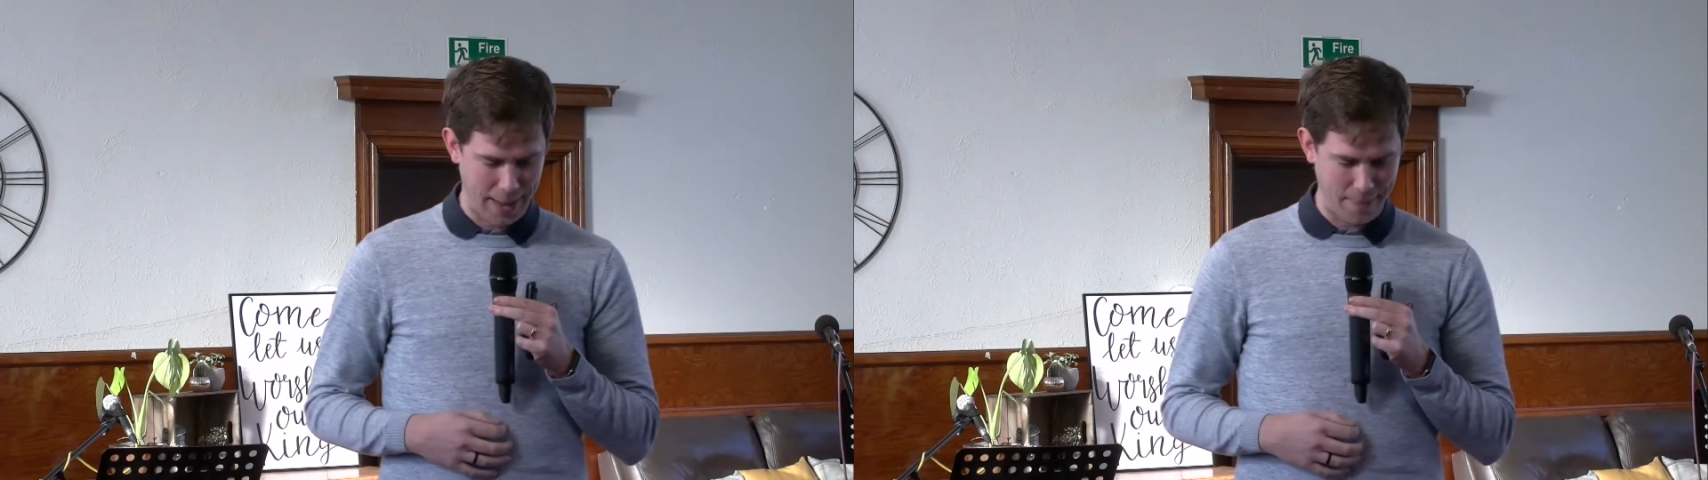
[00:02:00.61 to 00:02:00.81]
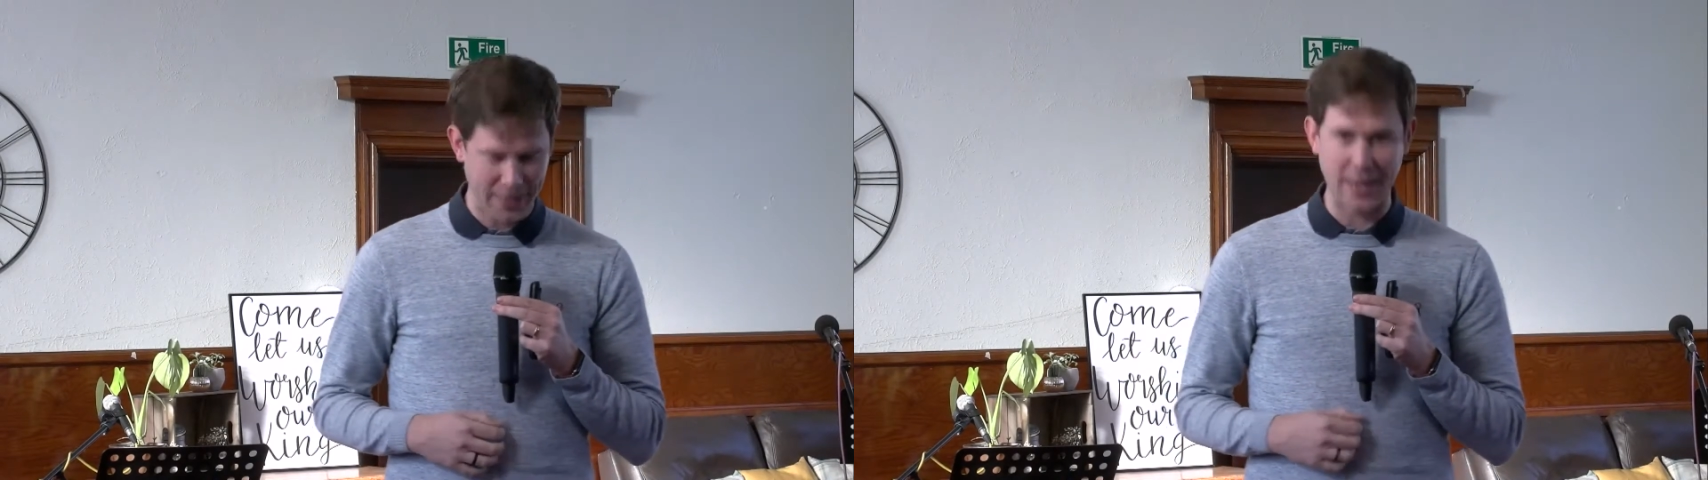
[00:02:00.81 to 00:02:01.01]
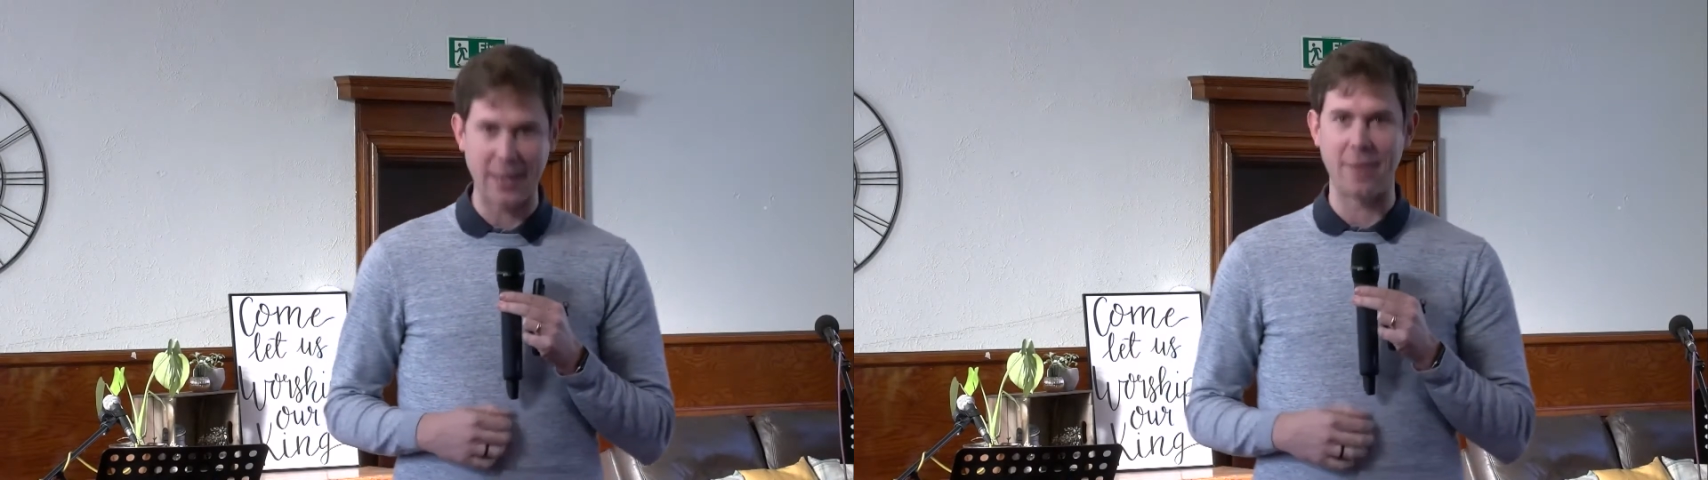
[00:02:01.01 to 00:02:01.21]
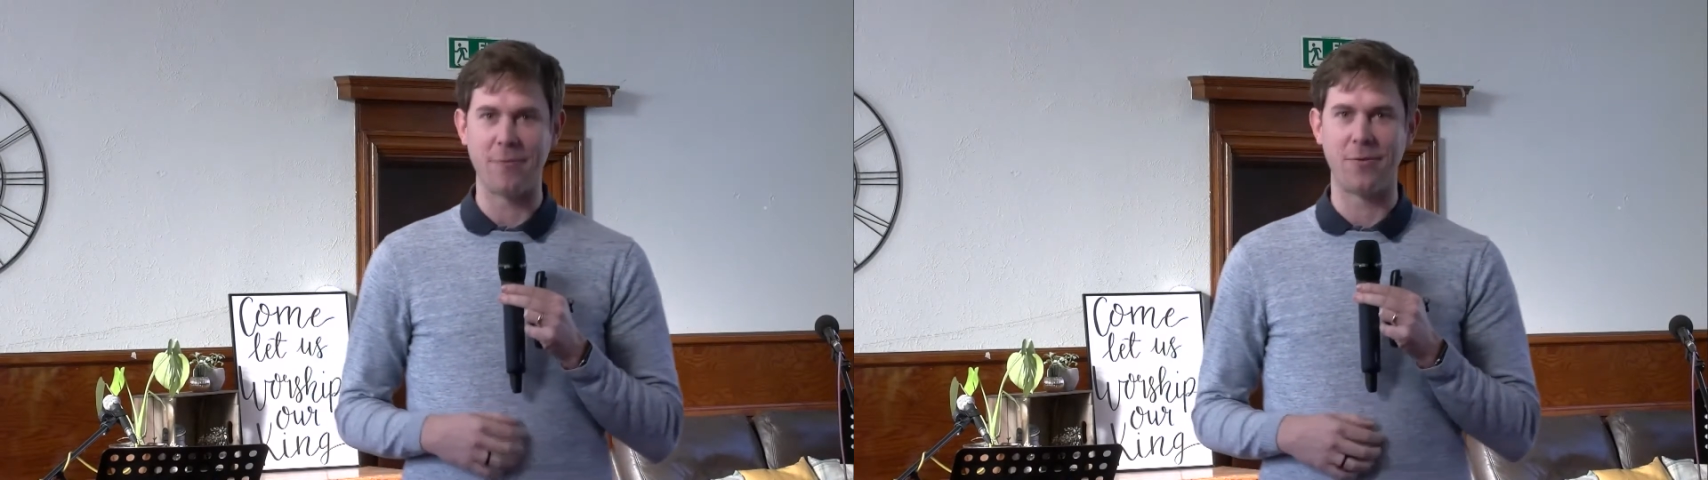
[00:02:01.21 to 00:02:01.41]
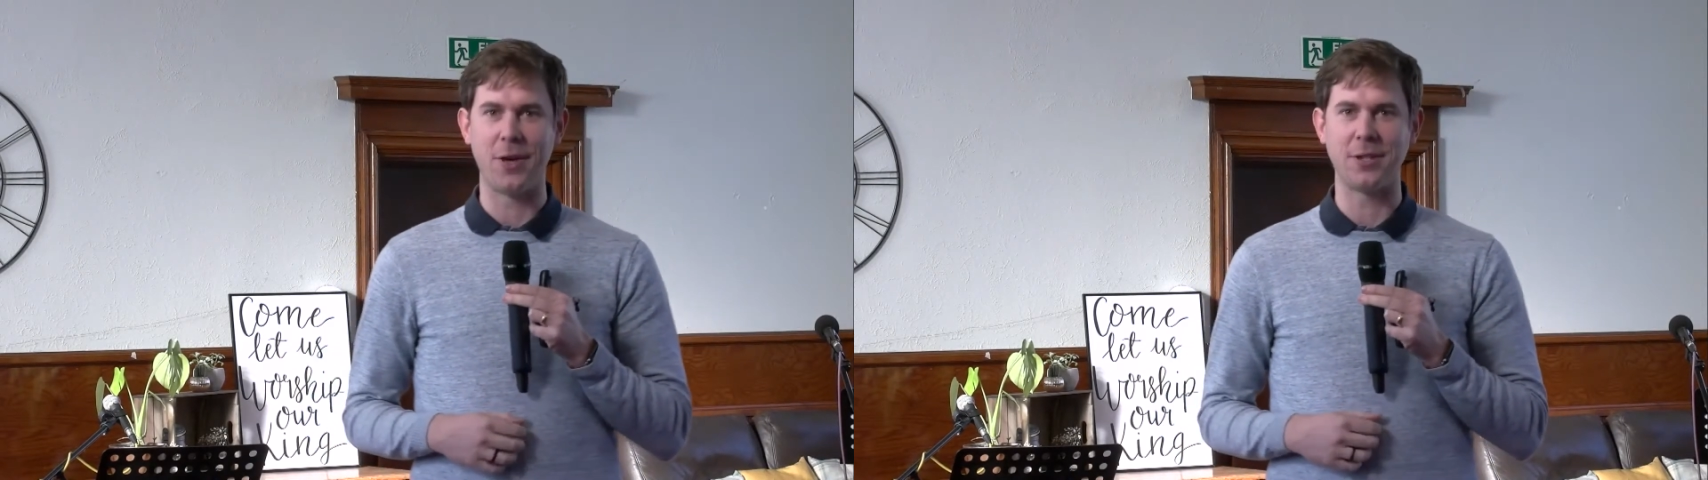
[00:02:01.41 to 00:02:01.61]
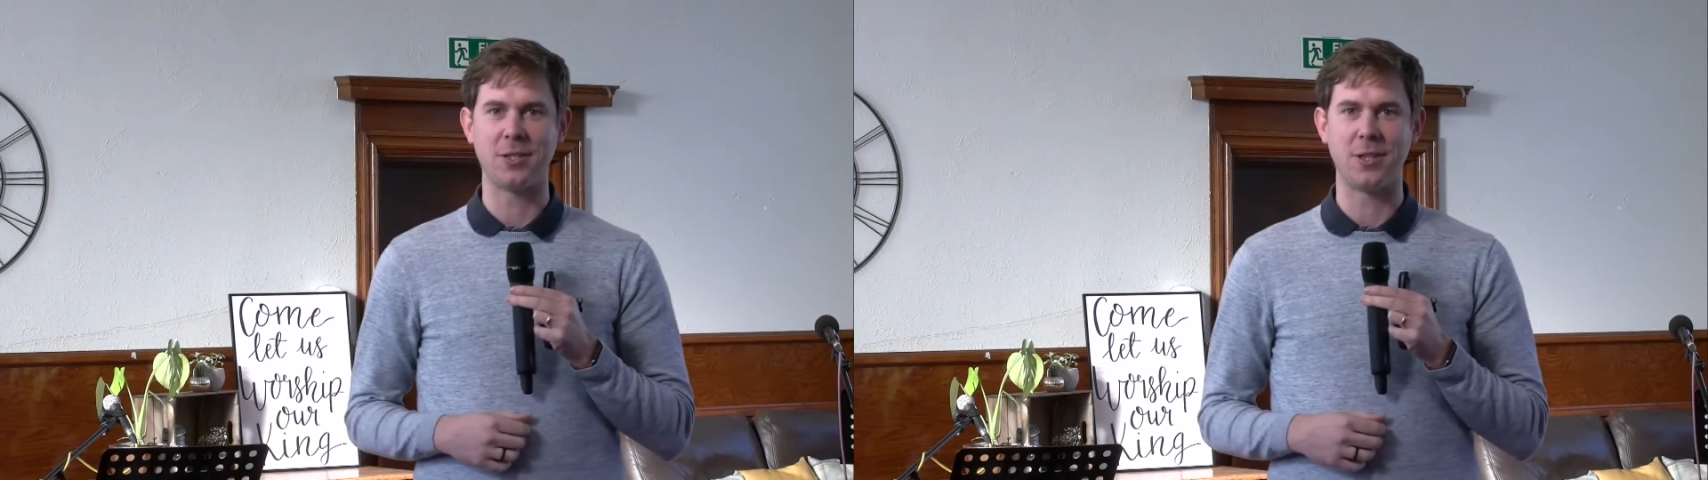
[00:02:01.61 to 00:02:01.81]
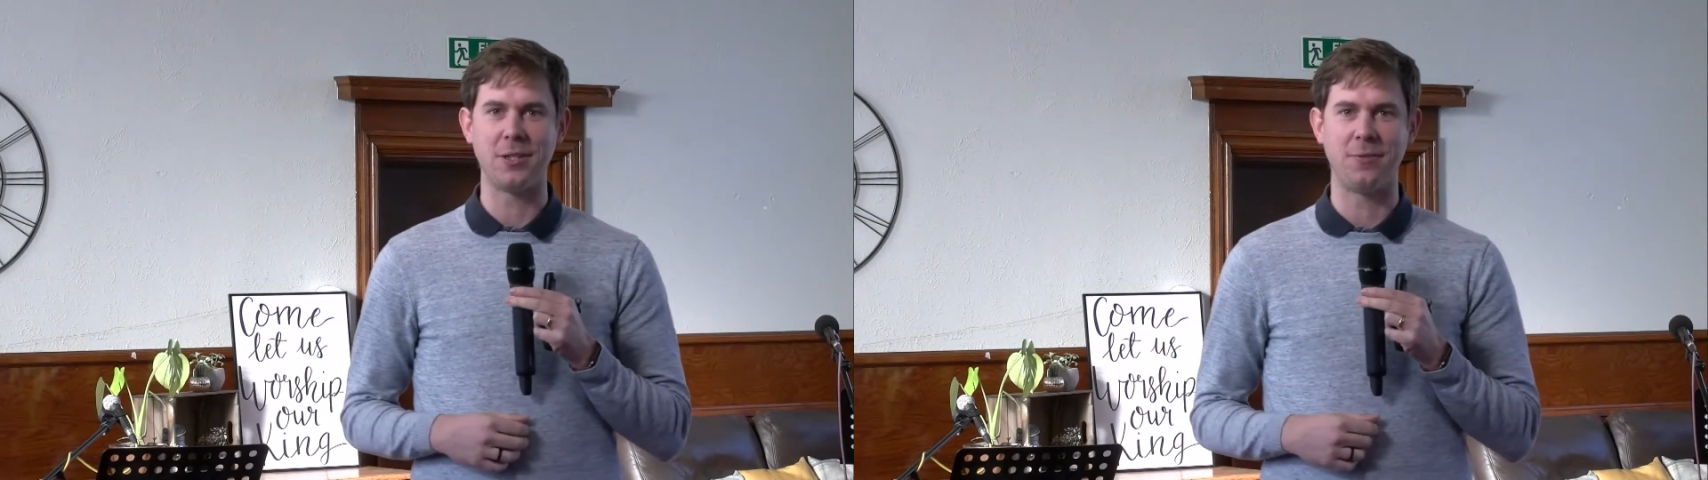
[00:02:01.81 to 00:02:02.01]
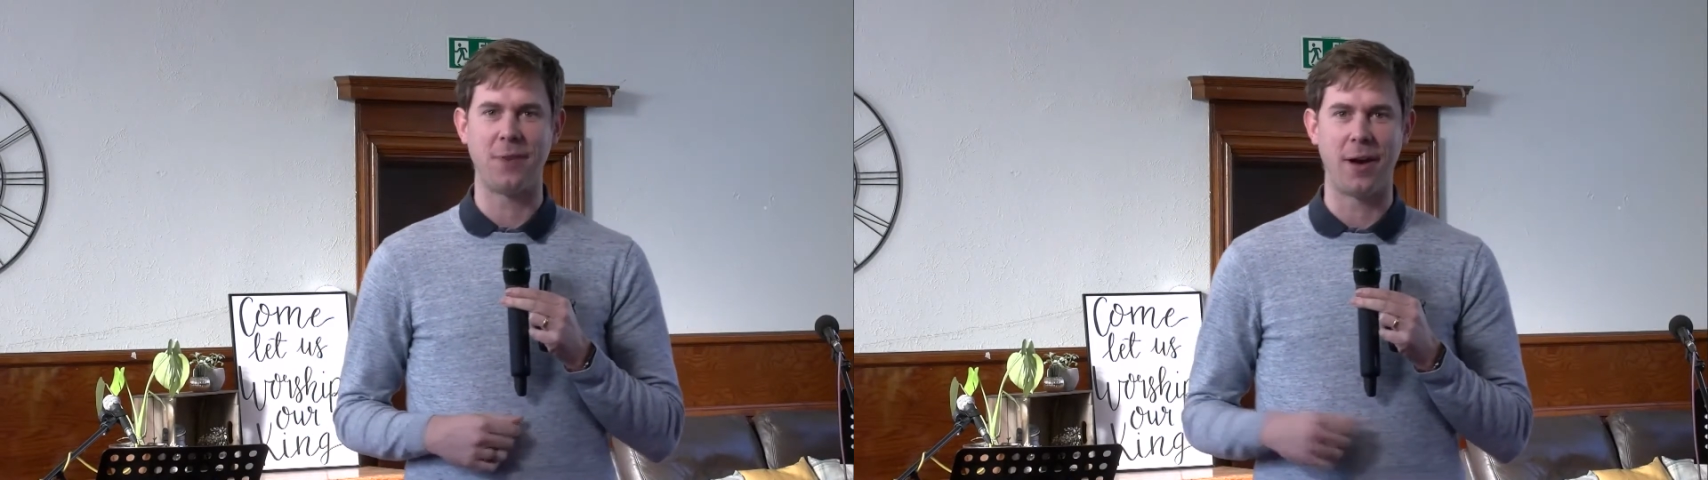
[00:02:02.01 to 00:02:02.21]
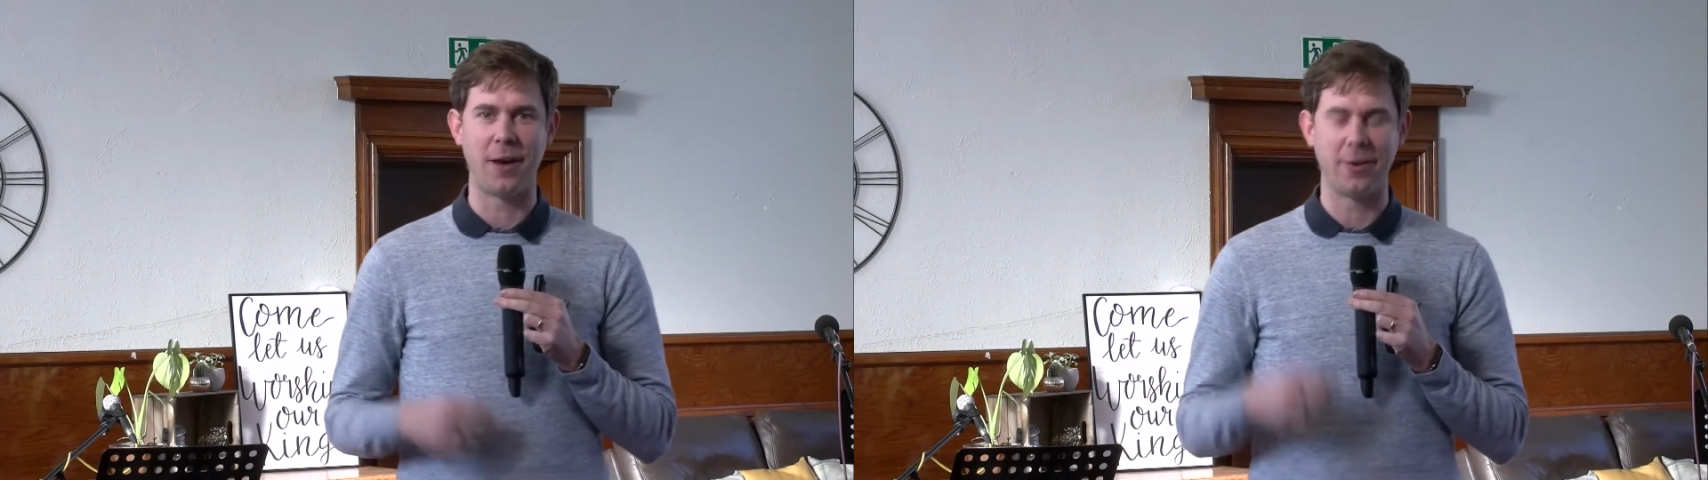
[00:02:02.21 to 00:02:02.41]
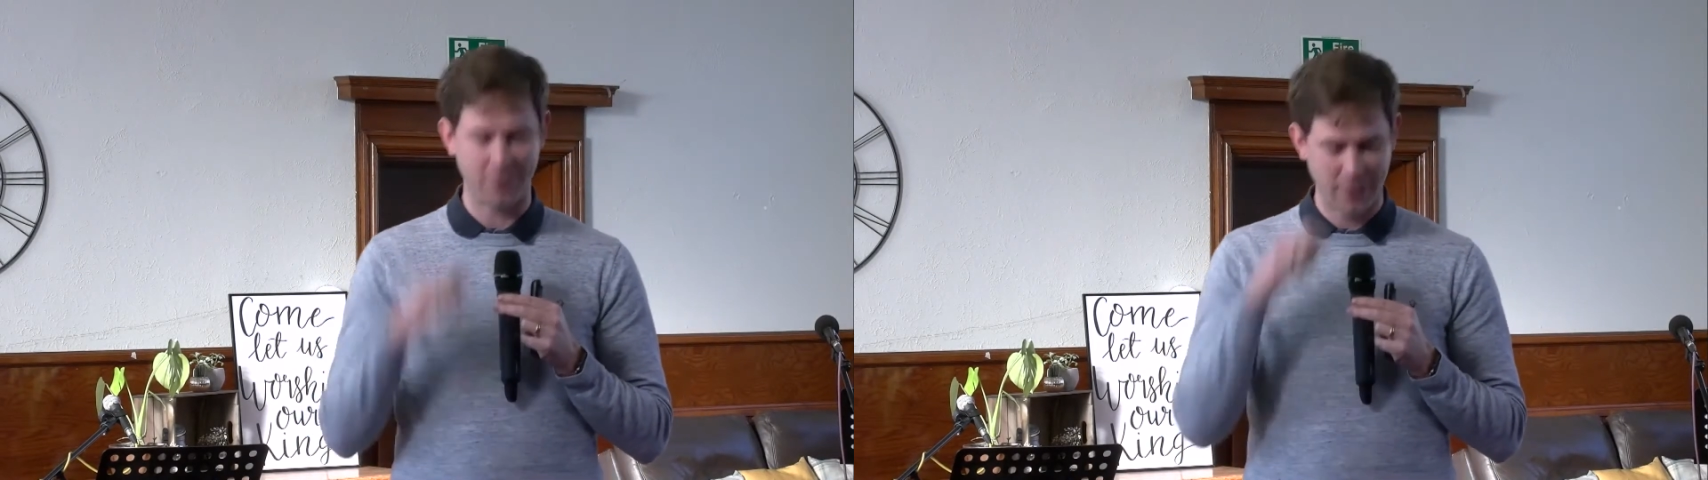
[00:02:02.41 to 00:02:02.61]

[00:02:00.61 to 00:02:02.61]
beginning at verse 35,